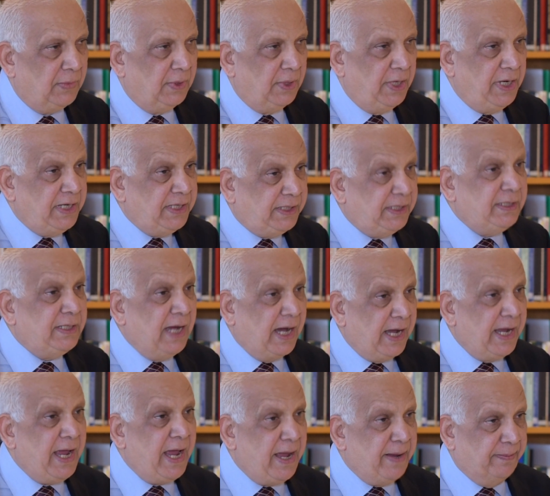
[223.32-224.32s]
Indeed,
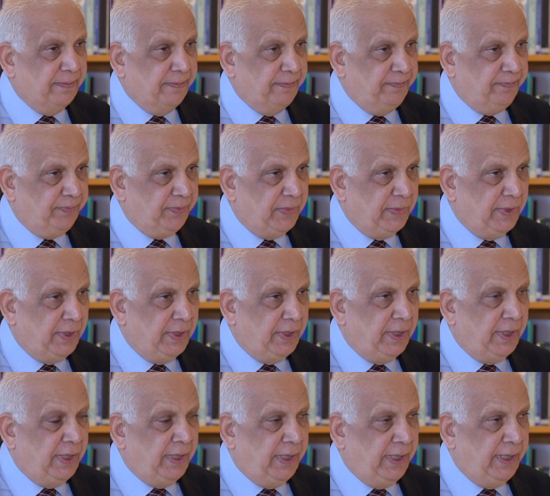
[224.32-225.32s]
I am.
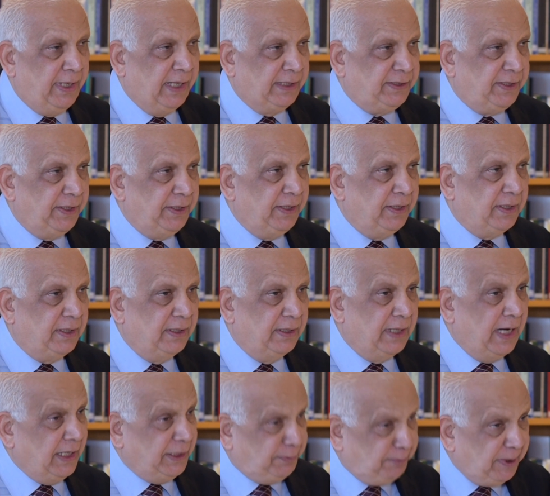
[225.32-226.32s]
And I think
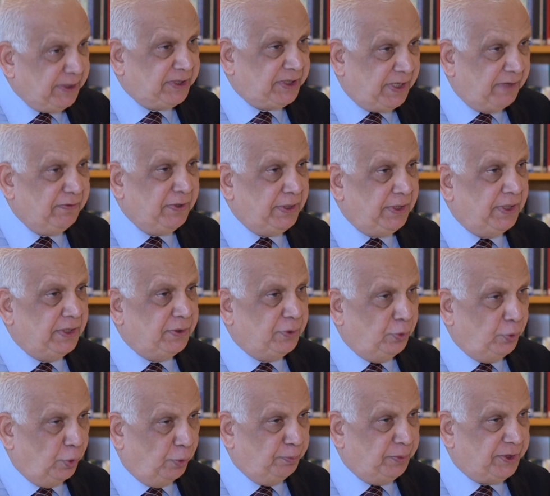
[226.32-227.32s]
I spent 7 years
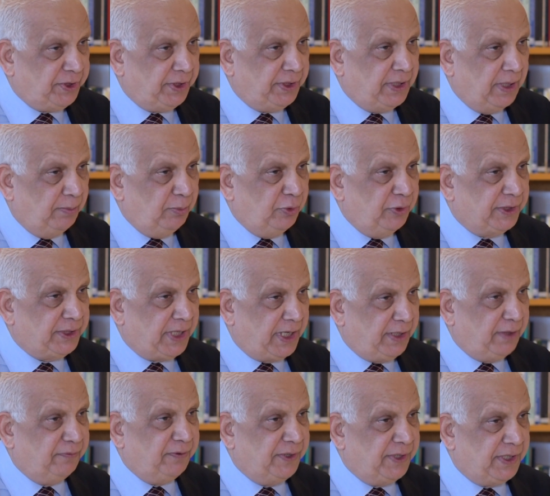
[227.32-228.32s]
in OPCW as
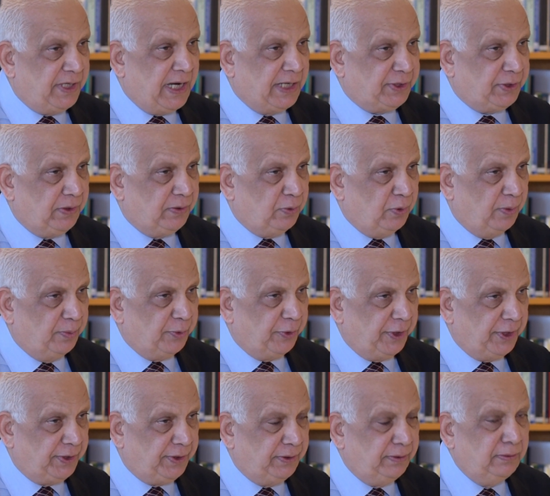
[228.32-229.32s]
head of international
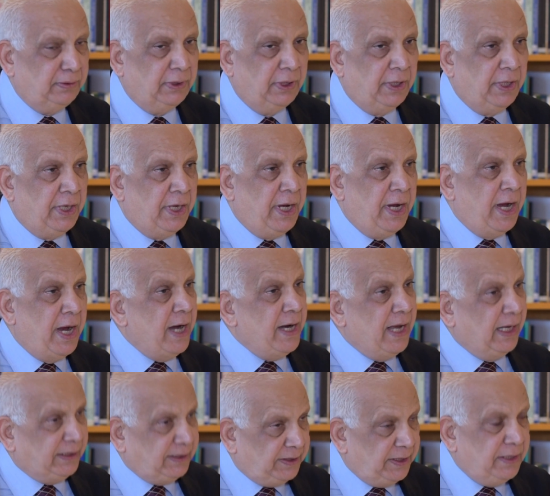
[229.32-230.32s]
cooperation. And
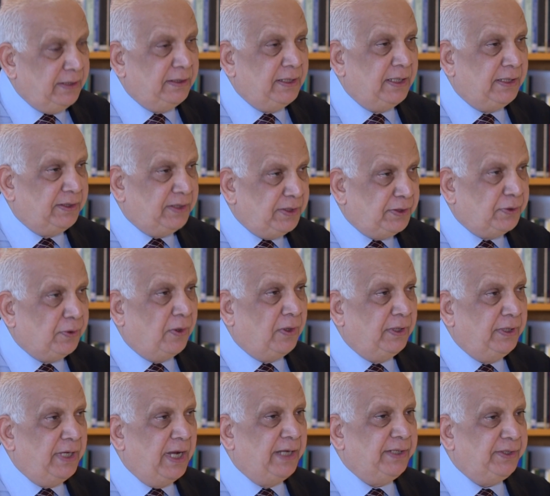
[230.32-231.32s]
I think that this
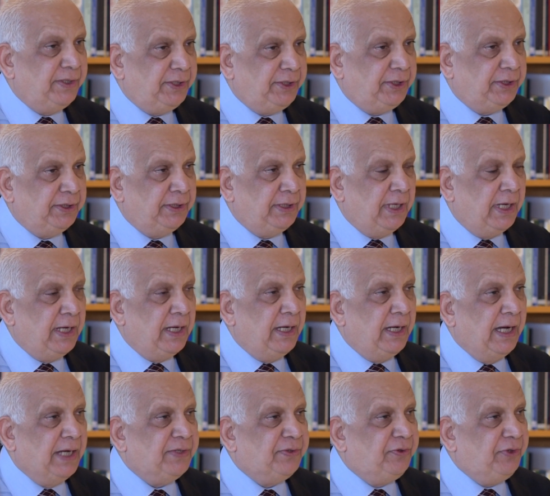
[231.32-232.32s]
organization
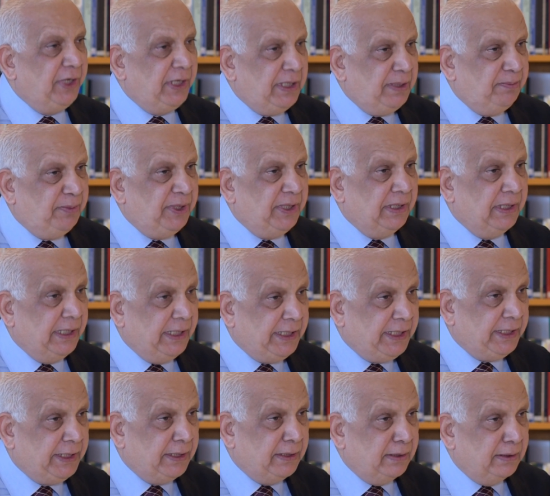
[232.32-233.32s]
has really been
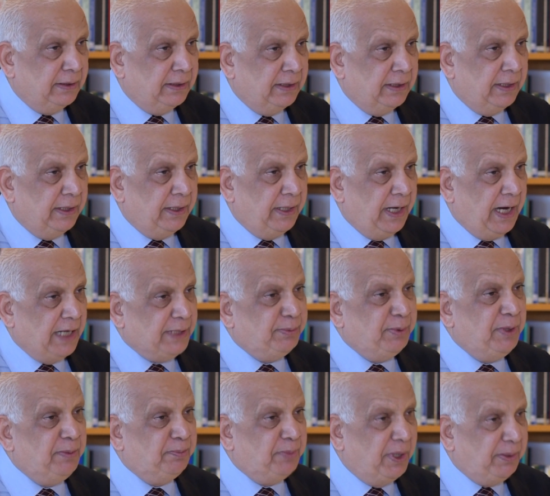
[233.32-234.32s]
lean, has
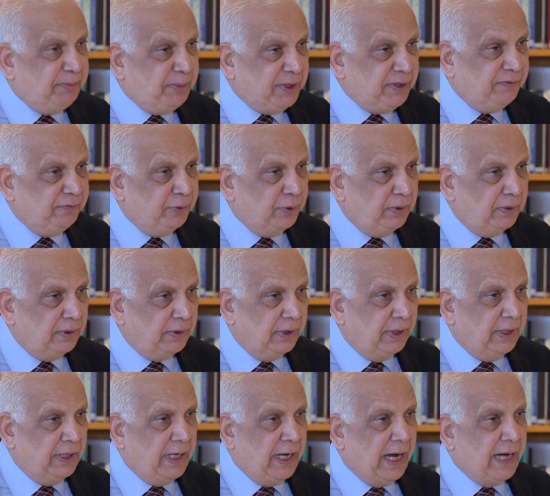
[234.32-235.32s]
been purposeful,
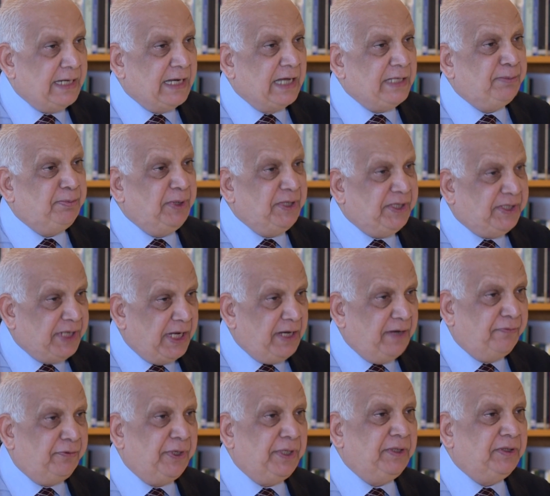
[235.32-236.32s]
and has been
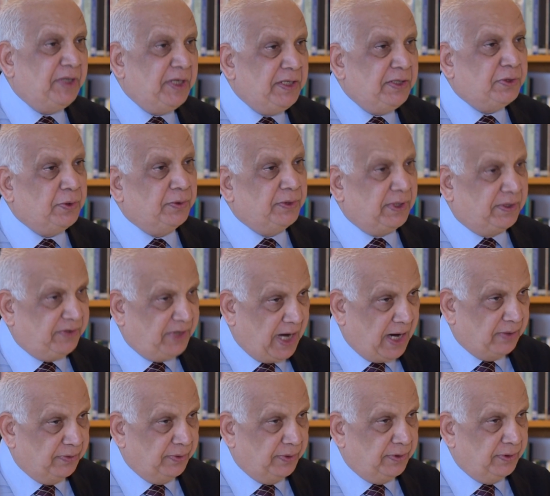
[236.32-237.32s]
delivering things on the
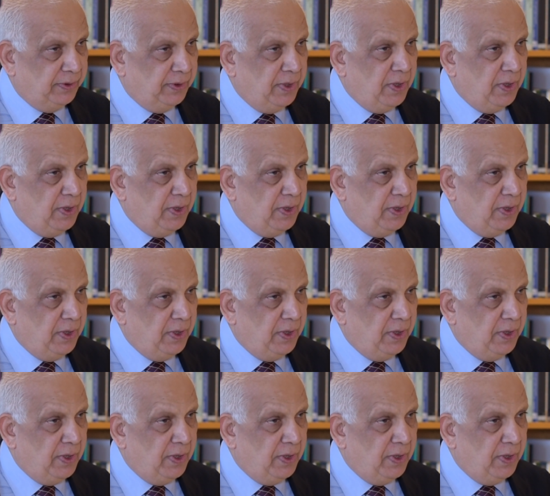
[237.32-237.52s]
ground